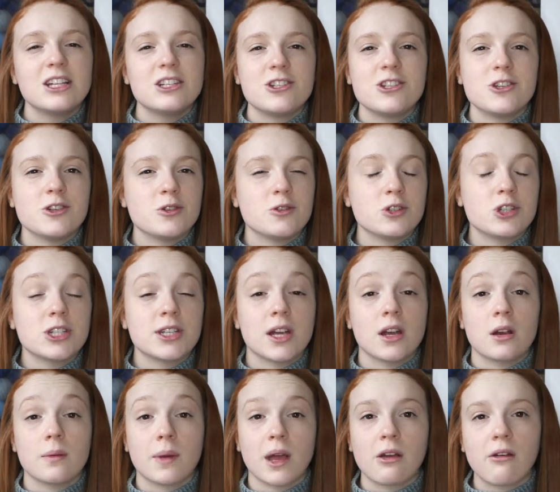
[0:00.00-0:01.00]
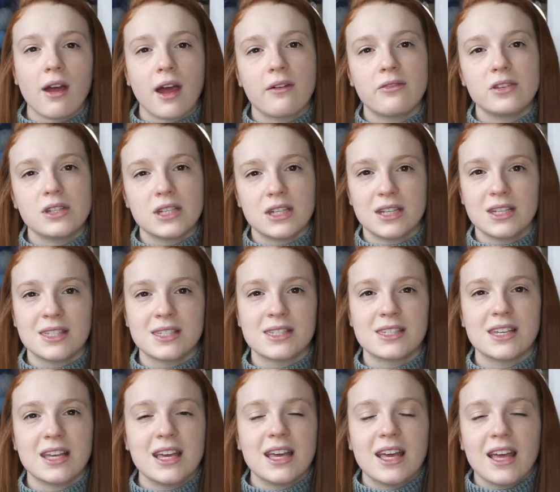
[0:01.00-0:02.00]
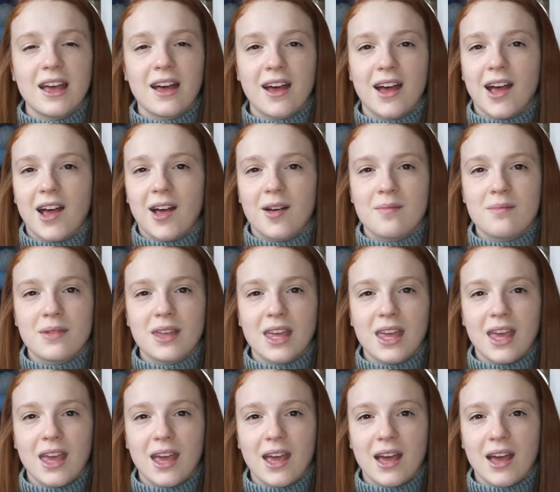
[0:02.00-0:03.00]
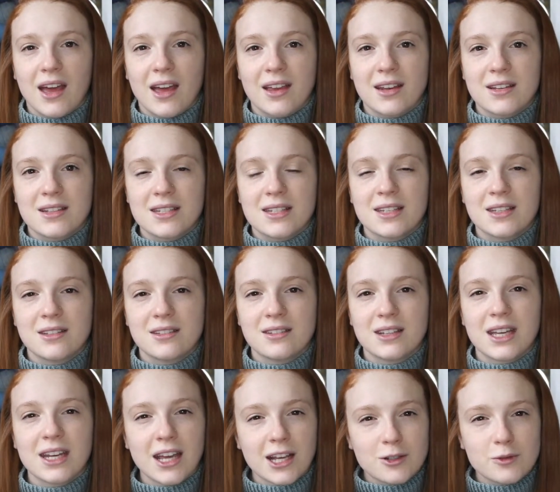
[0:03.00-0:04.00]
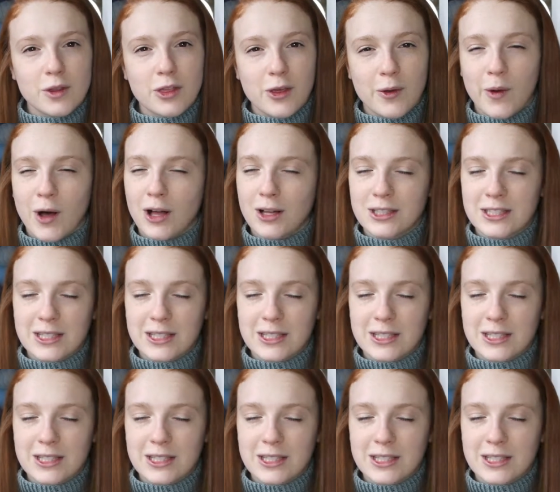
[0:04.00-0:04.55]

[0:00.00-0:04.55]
to share my craftiness and connect with you all.